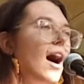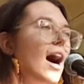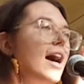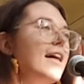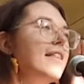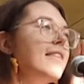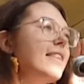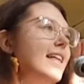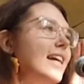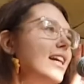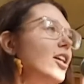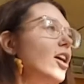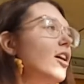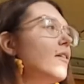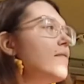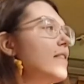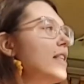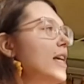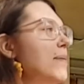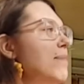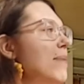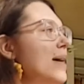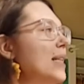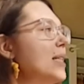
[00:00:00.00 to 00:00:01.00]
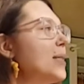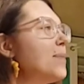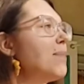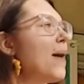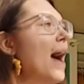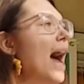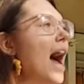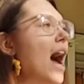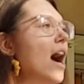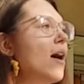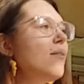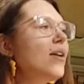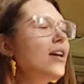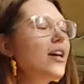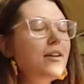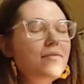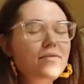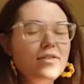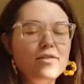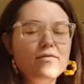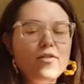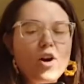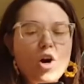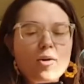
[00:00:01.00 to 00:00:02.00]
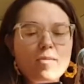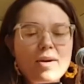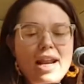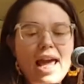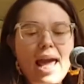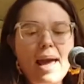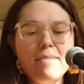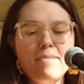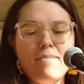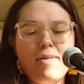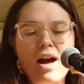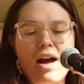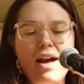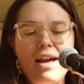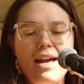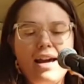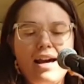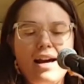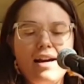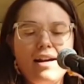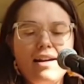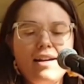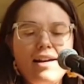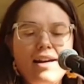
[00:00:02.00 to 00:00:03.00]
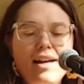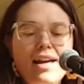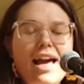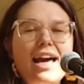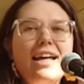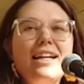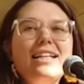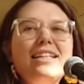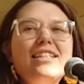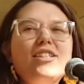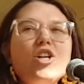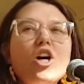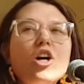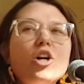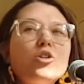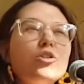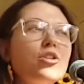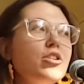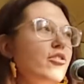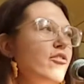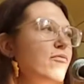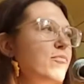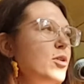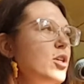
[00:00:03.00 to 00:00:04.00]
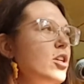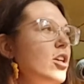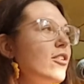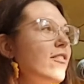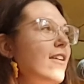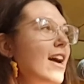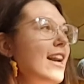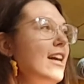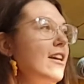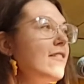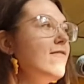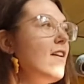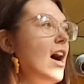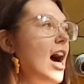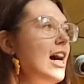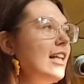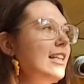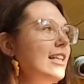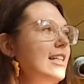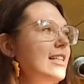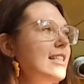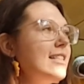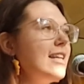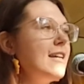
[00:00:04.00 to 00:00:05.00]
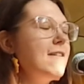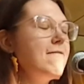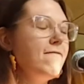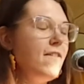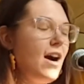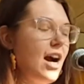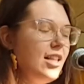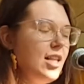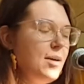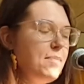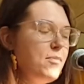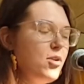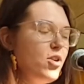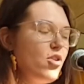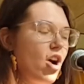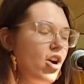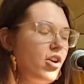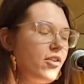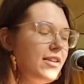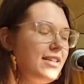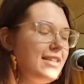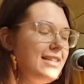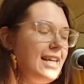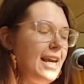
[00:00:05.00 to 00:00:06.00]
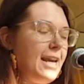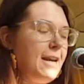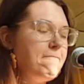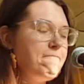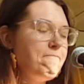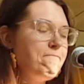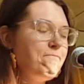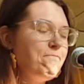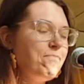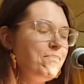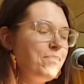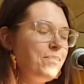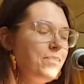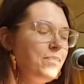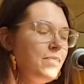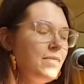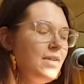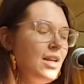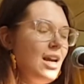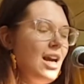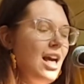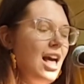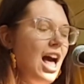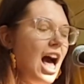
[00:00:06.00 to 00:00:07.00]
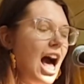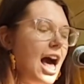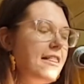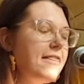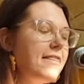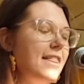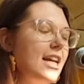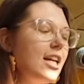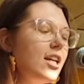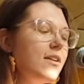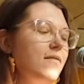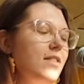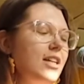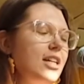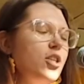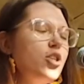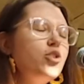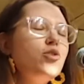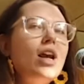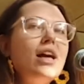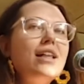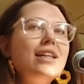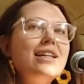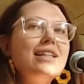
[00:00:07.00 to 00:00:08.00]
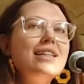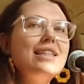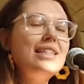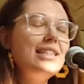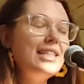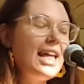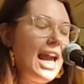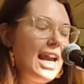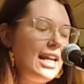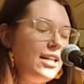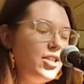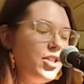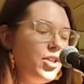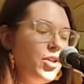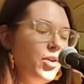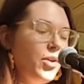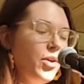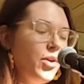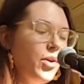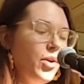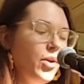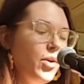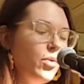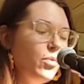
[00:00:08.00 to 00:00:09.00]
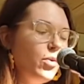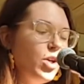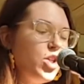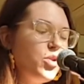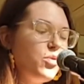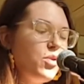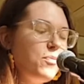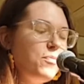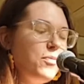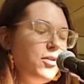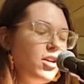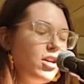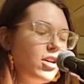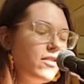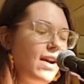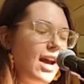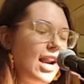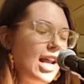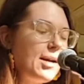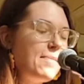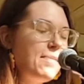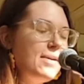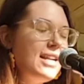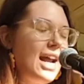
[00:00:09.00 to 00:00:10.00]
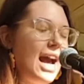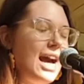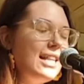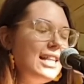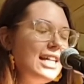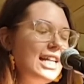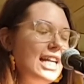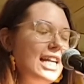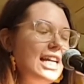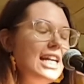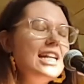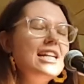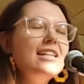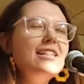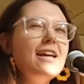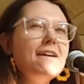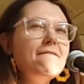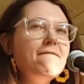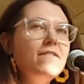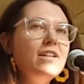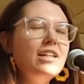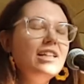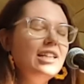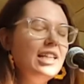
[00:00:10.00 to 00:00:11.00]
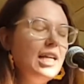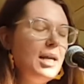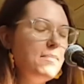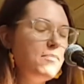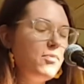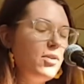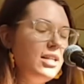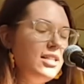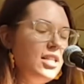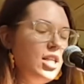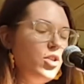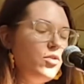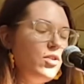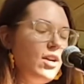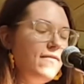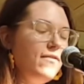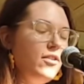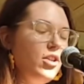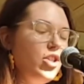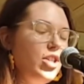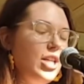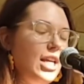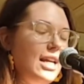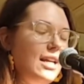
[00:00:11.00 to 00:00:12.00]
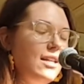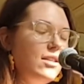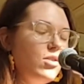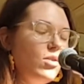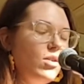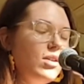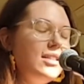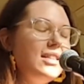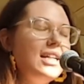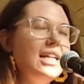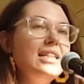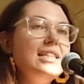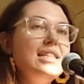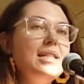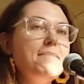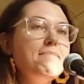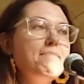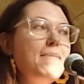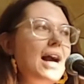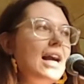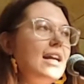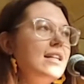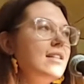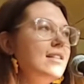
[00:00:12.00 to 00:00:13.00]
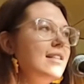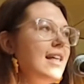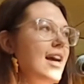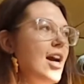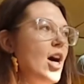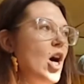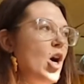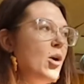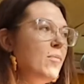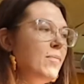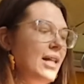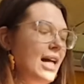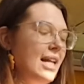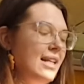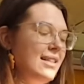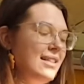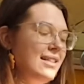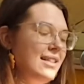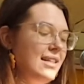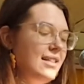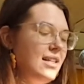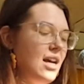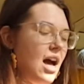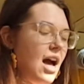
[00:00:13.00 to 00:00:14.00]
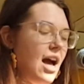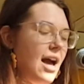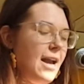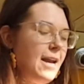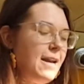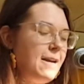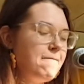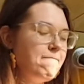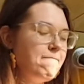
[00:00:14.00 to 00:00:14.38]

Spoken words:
I think of the immense power of the Roman Empire and its doctrine of bureaucratic violence and violent bureaucracy. I think of the Australian state, which with bureaucratic banality indefinitely imprisons refugees or sends them back to their homelands to die.